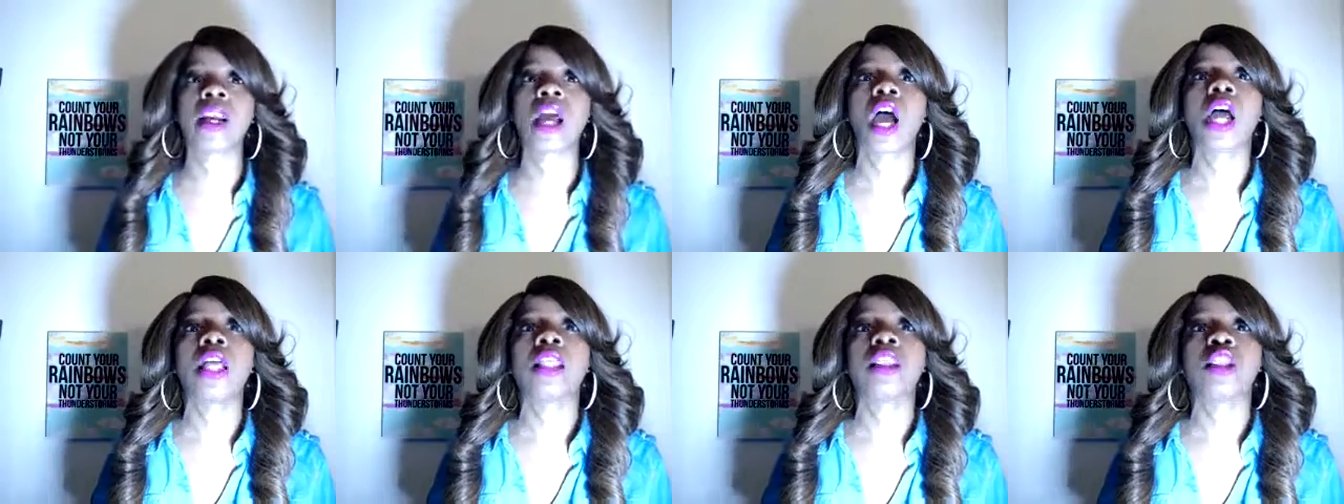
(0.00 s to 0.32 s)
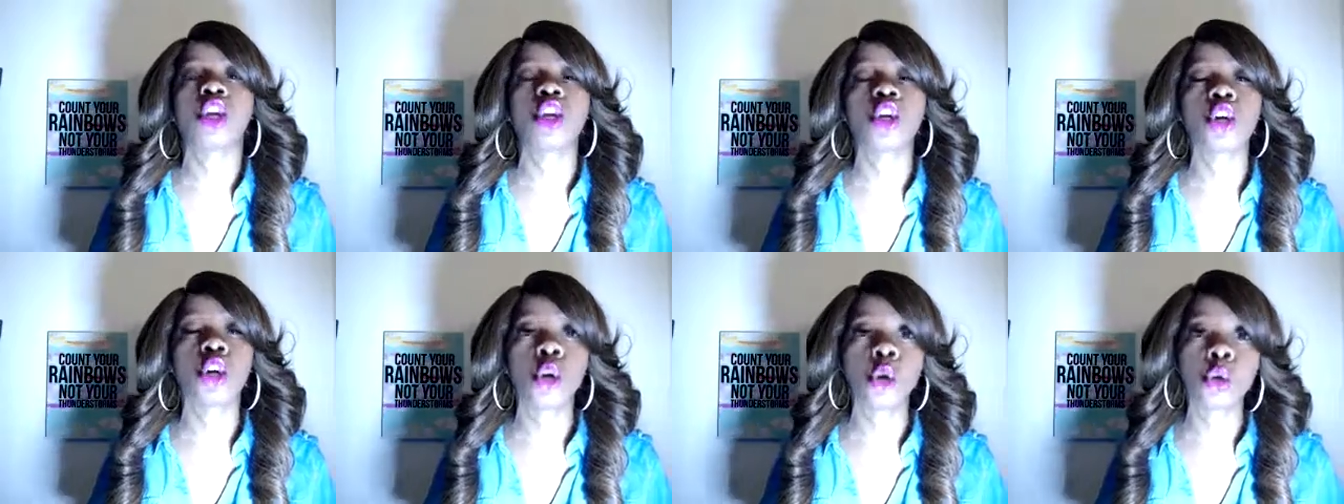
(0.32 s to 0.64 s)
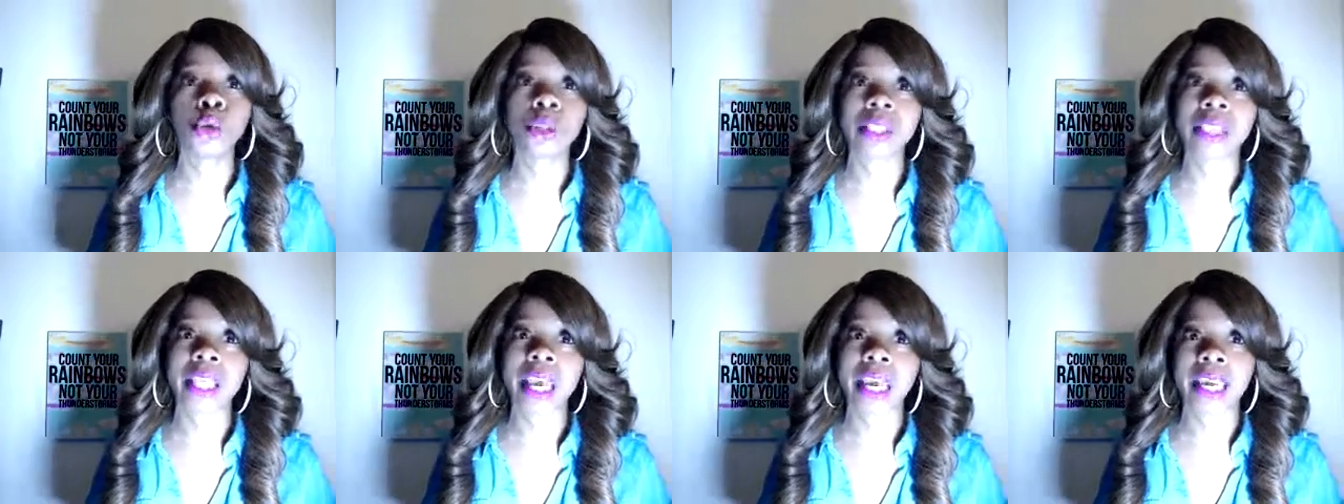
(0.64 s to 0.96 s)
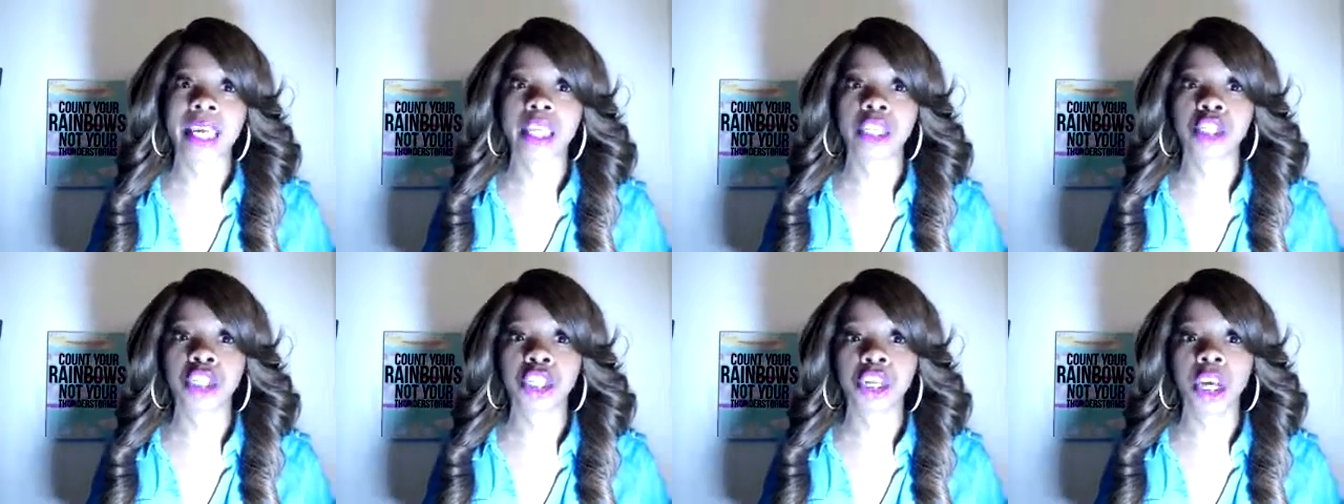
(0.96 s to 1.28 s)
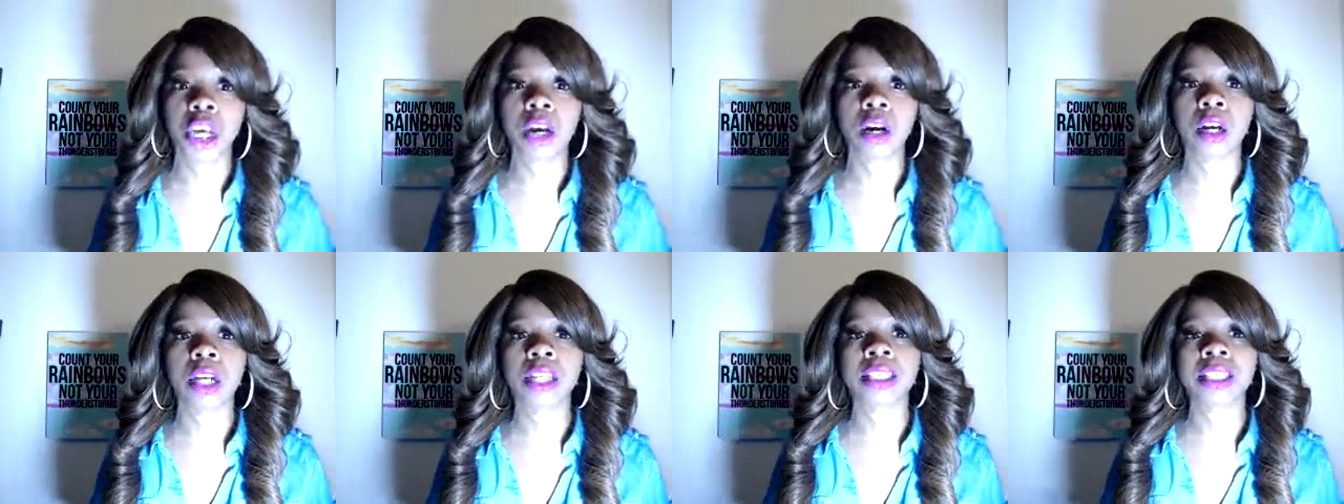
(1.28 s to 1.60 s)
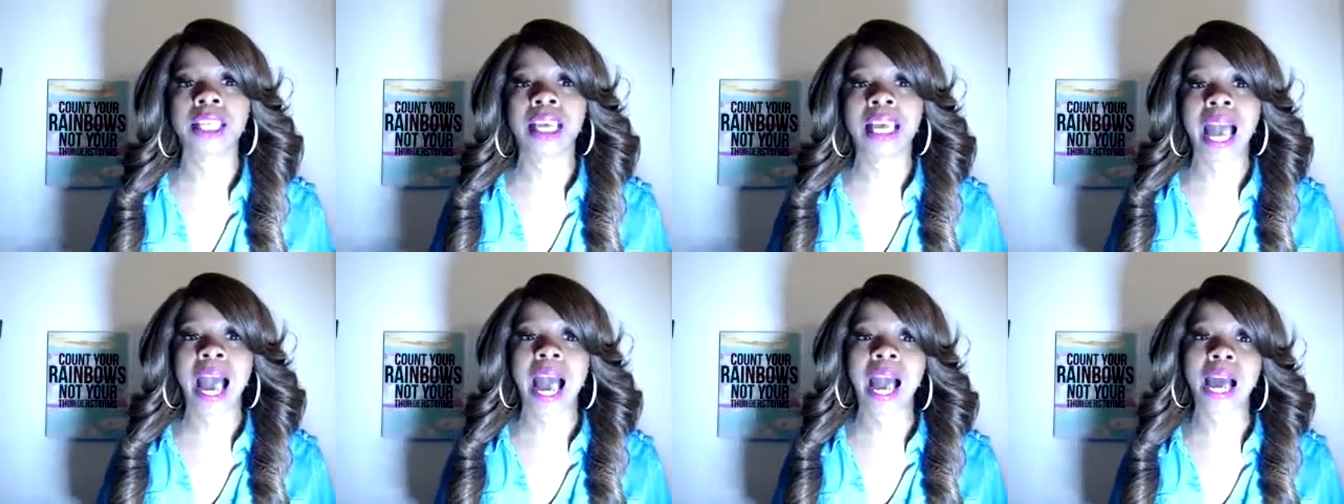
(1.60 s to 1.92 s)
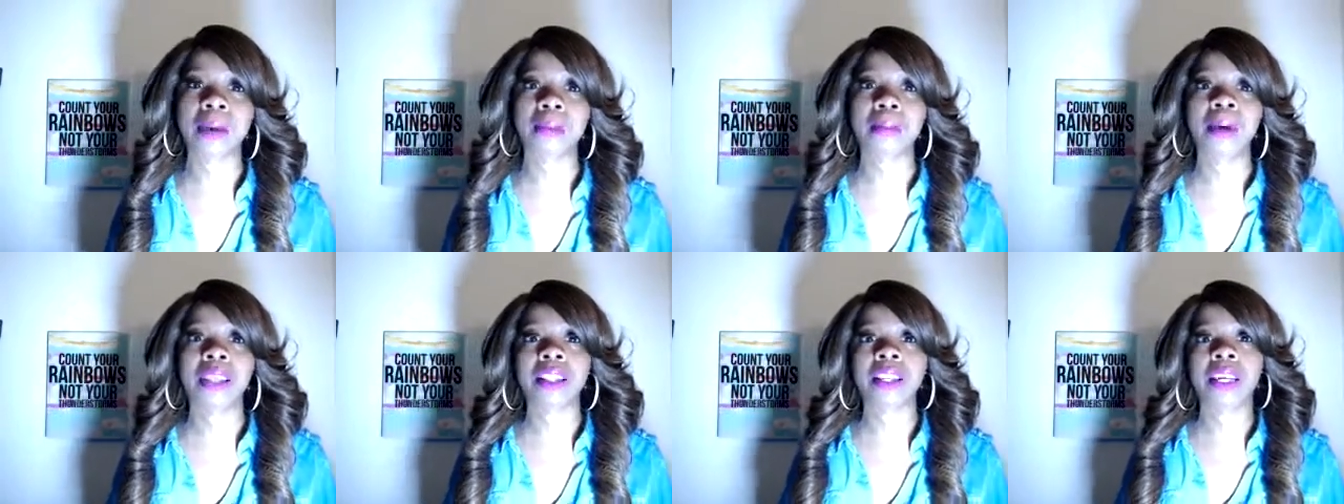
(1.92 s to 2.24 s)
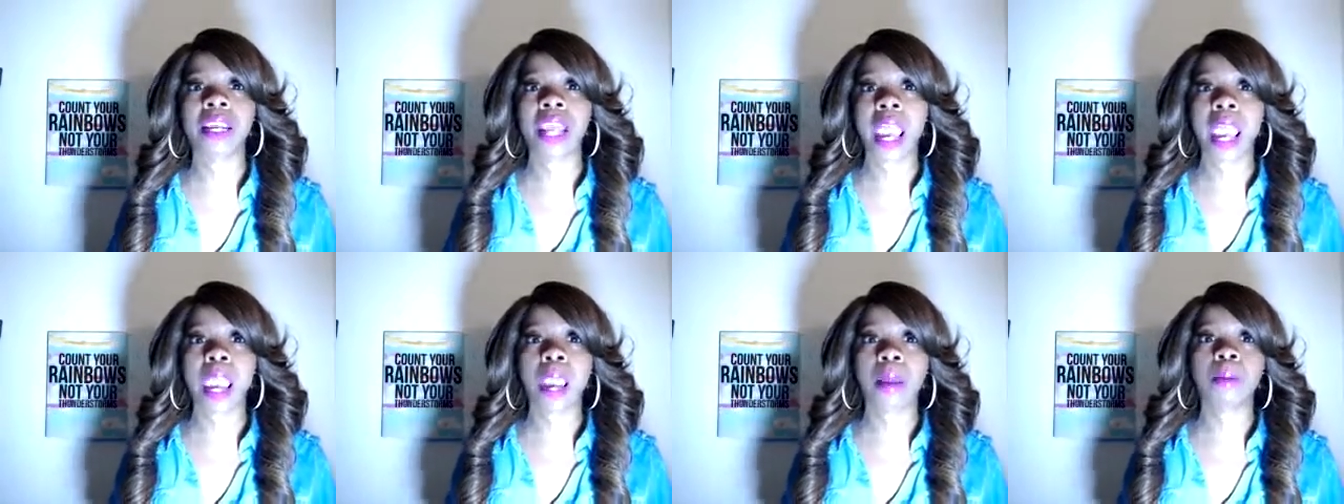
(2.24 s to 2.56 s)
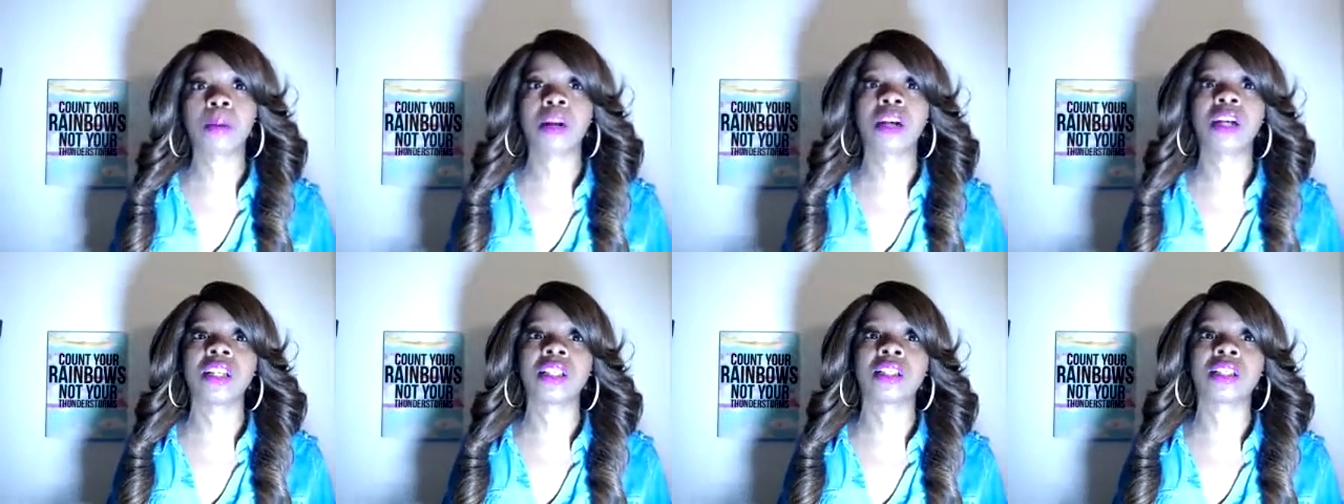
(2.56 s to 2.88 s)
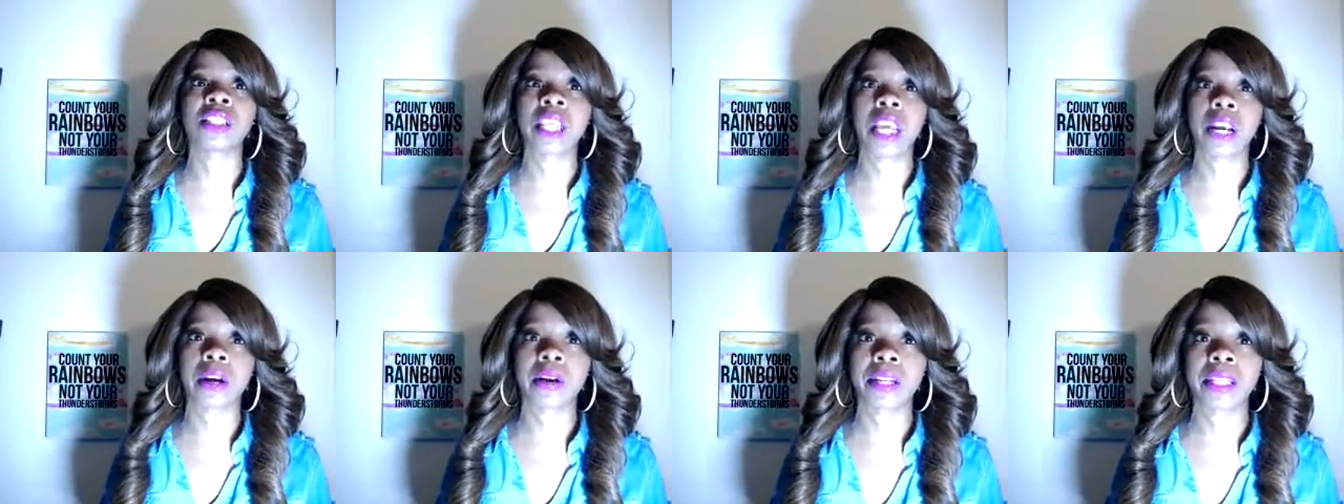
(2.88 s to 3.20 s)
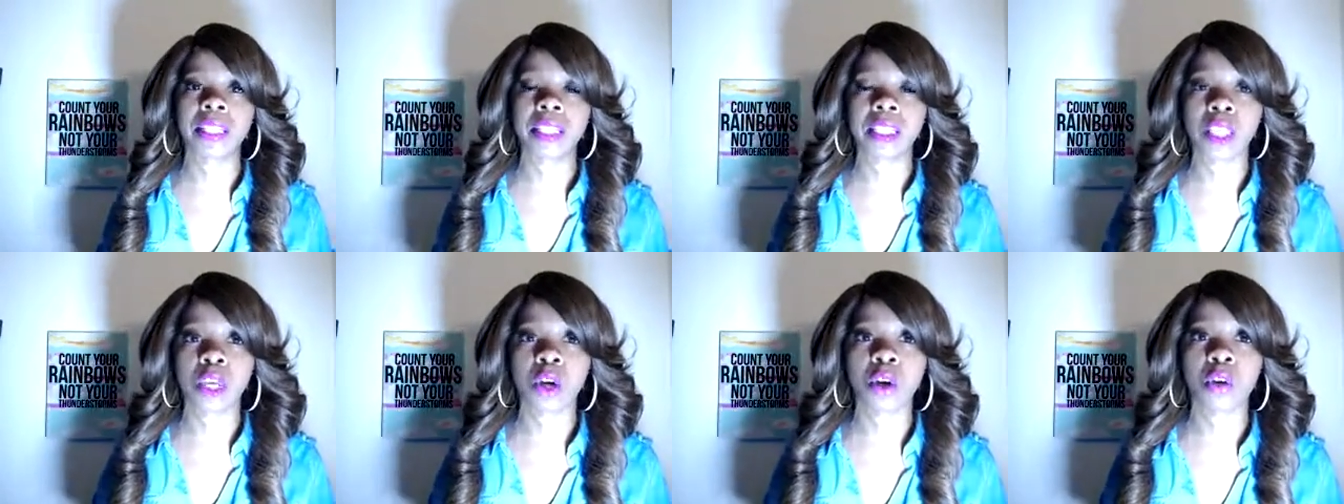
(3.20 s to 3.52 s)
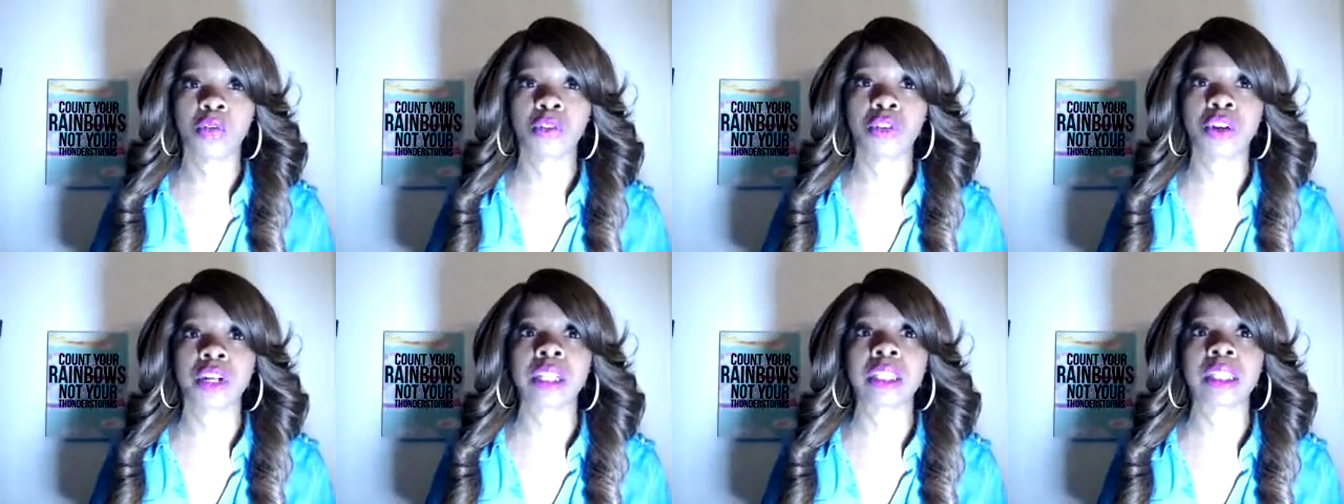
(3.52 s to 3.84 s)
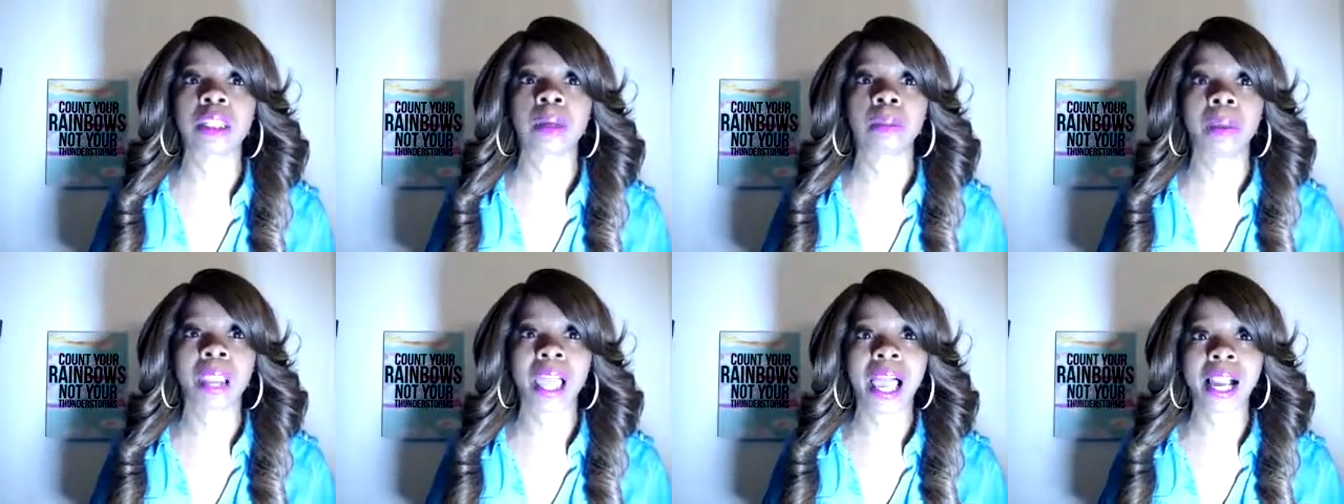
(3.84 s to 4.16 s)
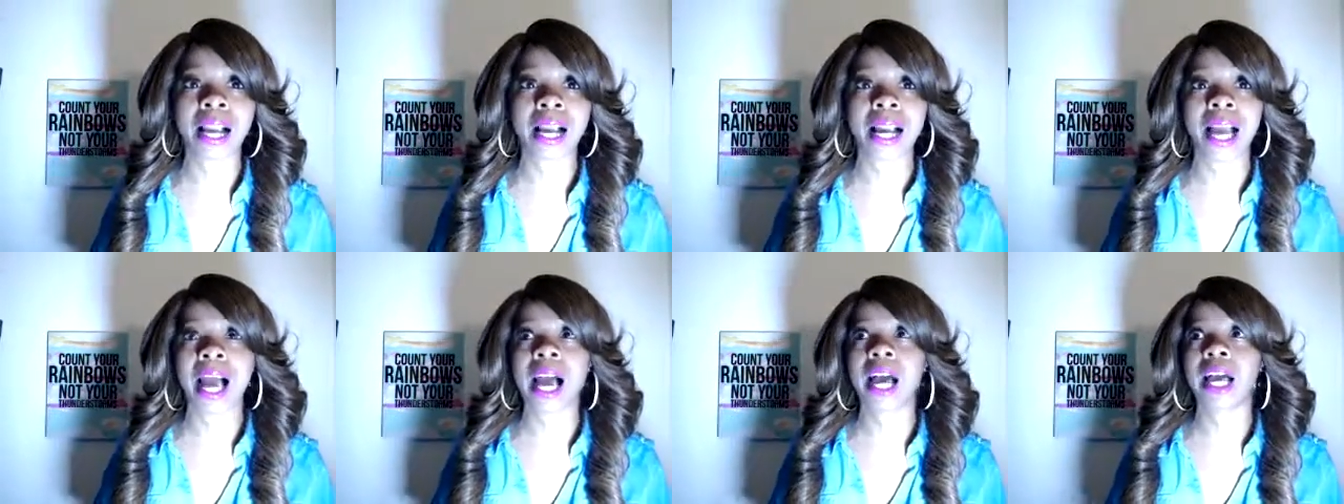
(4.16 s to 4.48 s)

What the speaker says: the new second chair is a guy by the name of Tony Silver. He's a black guy.